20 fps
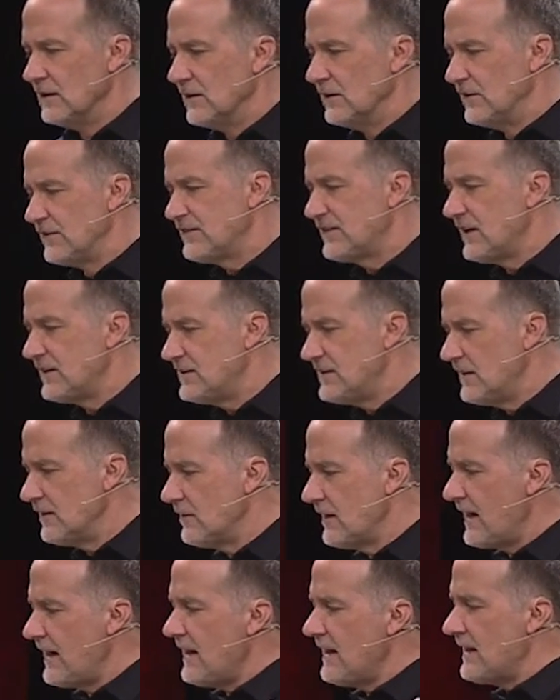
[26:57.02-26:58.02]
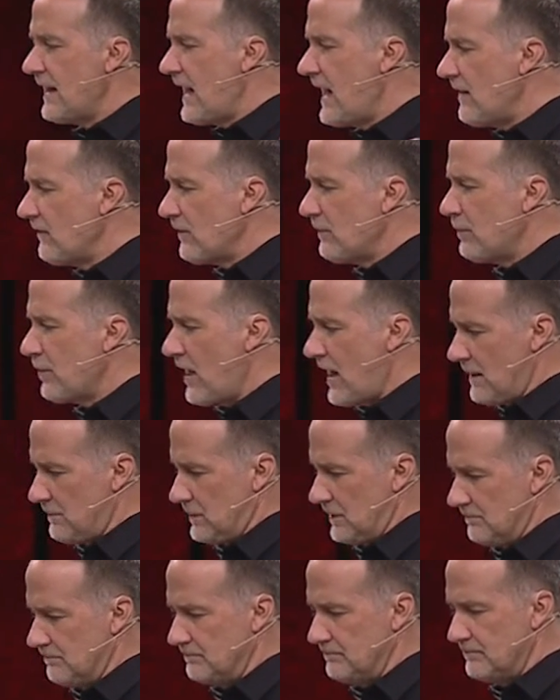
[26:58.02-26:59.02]
who said, Dear Ann, I have a
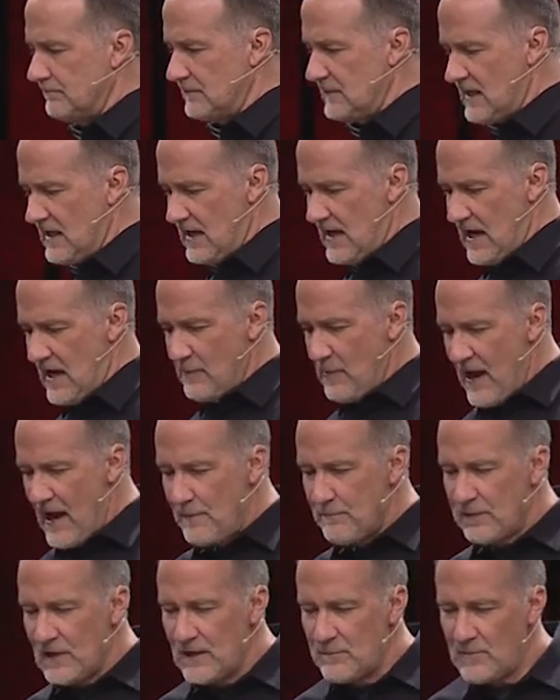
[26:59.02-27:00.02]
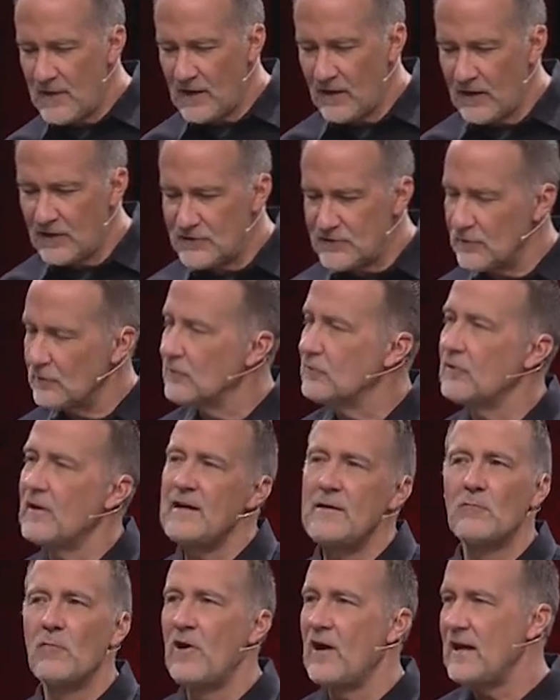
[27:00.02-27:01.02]
problem. I'm happily married to a
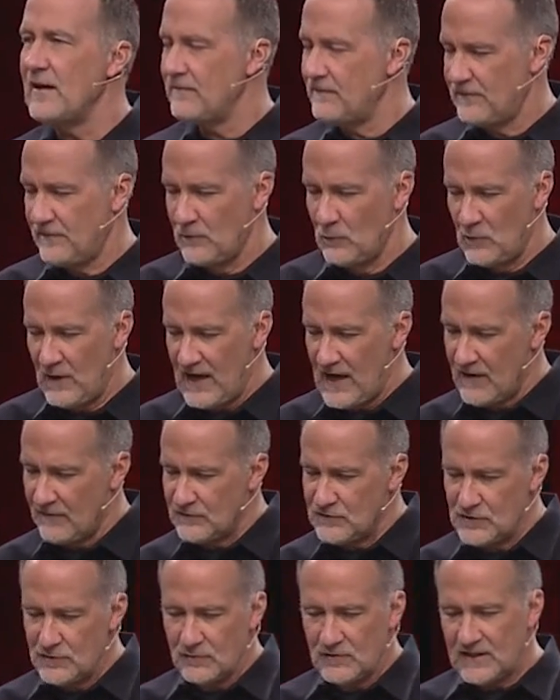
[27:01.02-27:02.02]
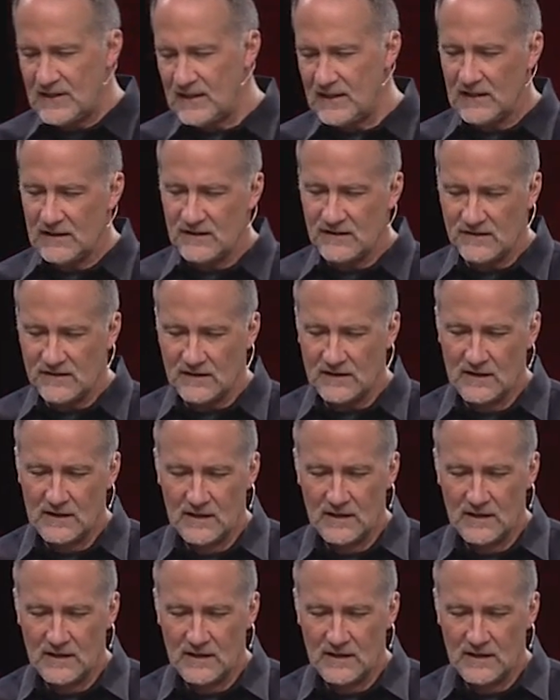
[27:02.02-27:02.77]
great wife. We have two kids.